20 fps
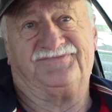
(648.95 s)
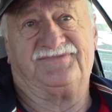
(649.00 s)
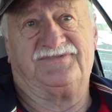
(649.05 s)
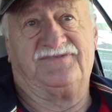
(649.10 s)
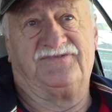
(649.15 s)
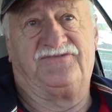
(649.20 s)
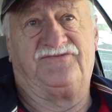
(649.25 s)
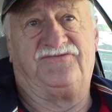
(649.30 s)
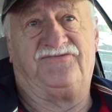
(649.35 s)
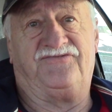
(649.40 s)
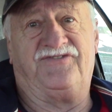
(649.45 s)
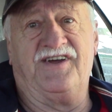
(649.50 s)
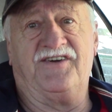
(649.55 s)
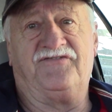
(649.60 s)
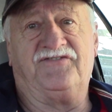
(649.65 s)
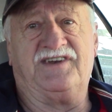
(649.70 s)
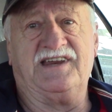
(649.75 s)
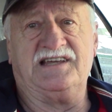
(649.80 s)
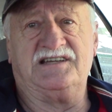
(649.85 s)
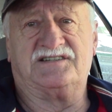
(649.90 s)

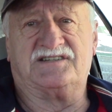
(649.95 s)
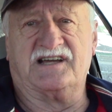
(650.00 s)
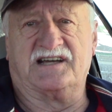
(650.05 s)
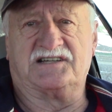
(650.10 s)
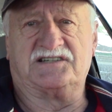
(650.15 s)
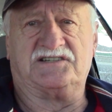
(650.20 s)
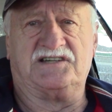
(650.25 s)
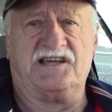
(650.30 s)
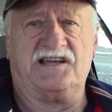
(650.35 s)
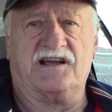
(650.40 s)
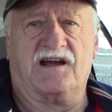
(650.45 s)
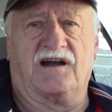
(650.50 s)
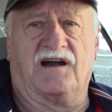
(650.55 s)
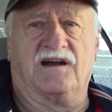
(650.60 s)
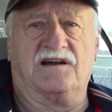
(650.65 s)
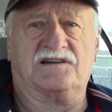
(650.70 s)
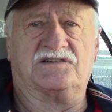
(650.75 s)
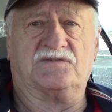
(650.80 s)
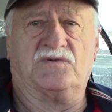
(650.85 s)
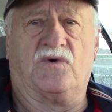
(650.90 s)
50, 60
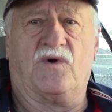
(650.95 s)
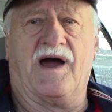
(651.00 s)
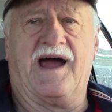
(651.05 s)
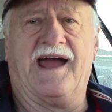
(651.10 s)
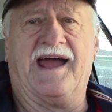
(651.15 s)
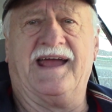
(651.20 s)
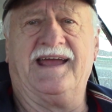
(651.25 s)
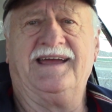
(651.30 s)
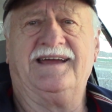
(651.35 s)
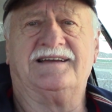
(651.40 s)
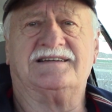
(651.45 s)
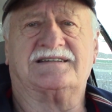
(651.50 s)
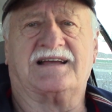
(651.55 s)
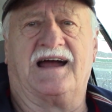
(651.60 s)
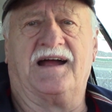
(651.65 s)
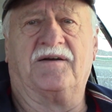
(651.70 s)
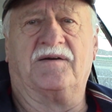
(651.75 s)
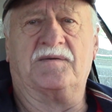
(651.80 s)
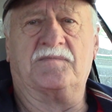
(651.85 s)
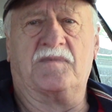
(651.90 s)
yards away, as I
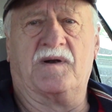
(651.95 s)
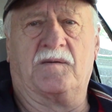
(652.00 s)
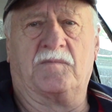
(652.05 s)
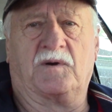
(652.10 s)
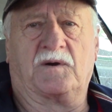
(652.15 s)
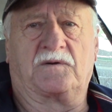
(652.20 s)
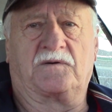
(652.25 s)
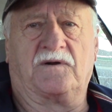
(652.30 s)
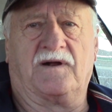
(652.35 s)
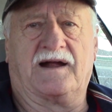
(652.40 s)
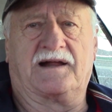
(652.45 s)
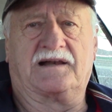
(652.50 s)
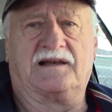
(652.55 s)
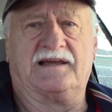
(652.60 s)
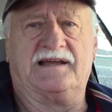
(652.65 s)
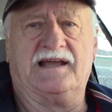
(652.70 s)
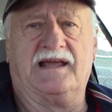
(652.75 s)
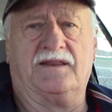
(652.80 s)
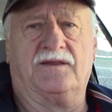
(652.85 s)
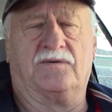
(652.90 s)
remember
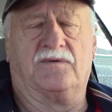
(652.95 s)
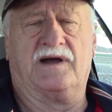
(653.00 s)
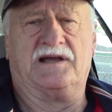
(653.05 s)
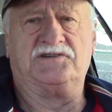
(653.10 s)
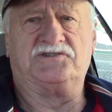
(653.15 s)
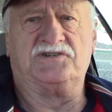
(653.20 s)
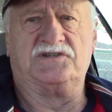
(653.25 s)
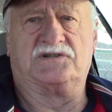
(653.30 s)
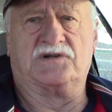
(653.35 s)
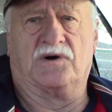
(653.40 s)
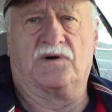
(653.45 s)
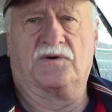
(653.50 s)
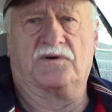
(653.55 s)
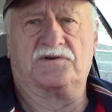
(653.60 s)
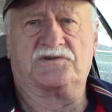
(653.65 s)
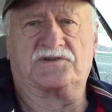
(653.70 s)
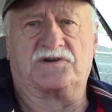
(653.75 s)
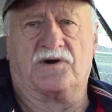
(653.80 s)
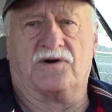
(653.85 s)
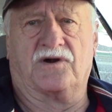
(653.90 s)
correctly, and the way she told her
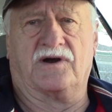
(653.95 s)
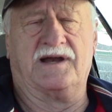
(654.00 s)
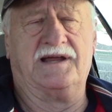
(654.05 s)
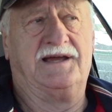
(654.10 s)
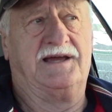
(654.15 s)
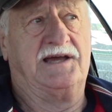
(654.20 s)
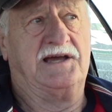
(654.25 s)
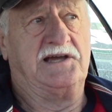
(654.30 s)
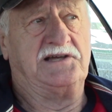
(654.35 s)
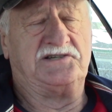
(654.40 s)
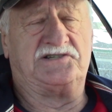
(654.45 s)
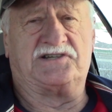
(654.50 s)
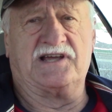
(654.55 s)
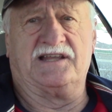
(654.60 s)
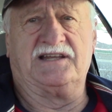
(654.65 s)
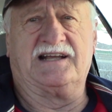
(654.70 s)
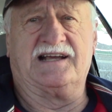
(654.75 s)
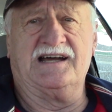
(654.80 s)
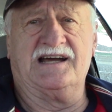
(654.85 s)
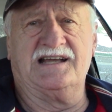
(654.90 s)
story. She
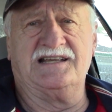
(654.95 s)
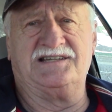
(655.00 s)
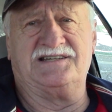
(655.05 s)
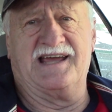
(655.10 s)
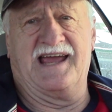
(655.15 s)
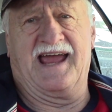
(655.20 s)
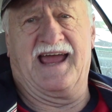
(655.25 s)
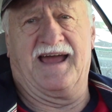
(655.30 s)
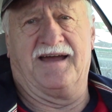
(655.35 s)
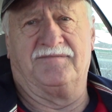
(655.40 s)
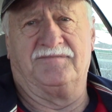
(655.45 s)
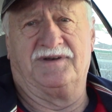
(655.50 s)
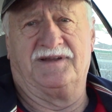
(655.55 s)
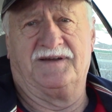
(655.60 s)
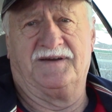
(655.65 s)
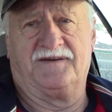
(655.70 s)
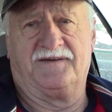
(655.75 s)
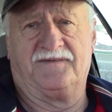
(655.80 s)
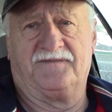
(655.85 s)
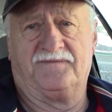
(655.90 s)
said the gun jammed.
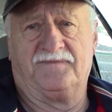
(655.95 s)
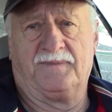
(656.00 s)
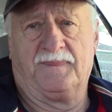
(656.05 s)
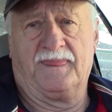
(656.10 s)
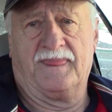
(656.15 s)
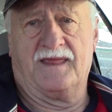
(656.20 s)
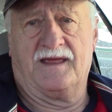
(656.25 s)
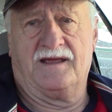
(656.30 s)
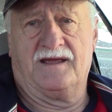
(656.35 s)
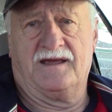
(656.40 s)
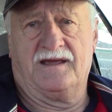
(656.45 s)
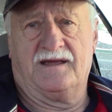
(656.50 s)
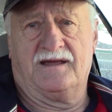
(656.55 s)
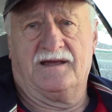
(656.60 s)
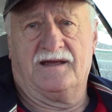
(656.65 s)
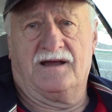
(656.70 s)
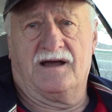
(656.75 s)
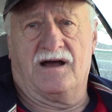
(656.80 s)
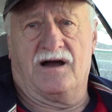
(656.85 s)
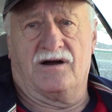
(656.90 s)

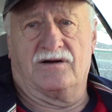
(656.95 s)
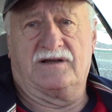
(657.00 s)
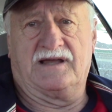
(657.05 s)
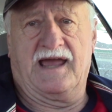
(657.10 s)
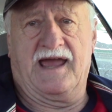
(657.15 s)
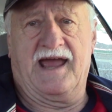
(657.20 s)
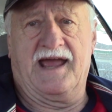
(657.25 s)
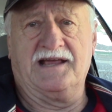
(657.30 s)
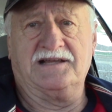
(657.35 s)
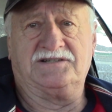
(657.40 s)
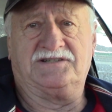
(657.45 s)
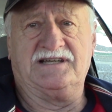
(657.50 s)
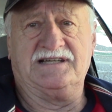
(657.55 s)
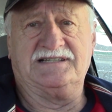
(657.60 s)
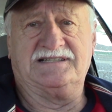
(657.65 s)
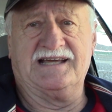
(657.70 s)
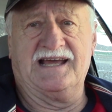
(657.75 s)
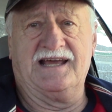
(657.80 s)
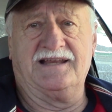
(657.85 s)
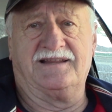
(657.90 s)
Okay, and she
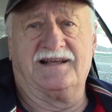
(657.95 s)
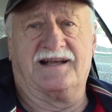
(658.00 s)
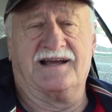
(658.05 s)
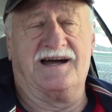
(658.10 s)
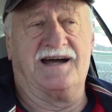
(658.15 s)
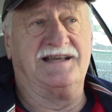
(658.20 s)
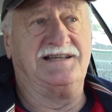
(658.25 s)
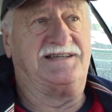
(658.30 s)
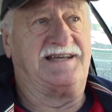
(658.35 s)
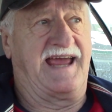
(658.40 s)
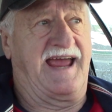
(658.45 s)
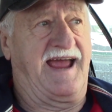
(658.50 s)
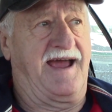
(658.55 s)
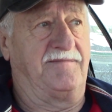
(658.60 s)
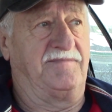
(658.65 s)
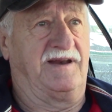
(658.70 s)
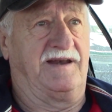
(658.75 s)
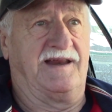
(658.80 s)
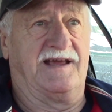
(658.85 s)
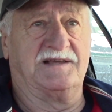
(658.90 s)
said the gun
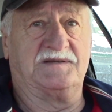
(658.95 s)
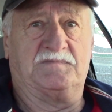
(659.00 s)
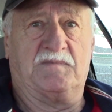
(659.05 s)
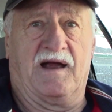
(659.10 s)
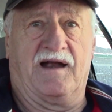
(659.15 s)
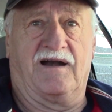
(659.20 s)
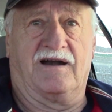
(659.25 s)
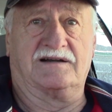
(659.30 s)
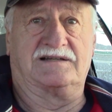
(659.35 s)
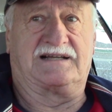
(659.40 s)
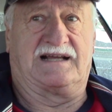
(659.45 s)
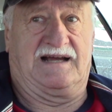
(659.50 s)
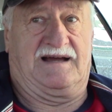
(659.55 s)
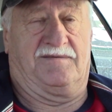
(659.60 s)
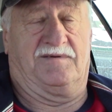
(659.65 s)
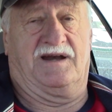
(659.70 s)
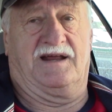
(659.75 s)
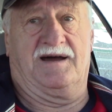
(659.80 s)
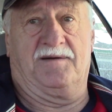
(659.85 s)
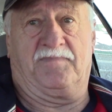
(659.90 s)
jammed, and this bear's
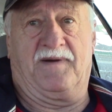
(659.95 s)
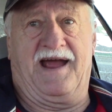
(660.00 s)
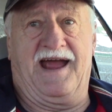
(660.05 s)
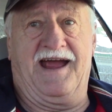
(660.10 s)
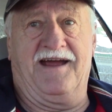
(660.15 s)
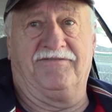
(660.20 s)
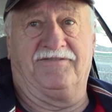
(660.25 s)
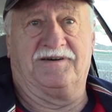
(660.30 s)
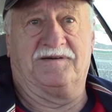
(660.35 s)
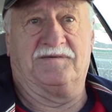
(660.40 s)
coming up after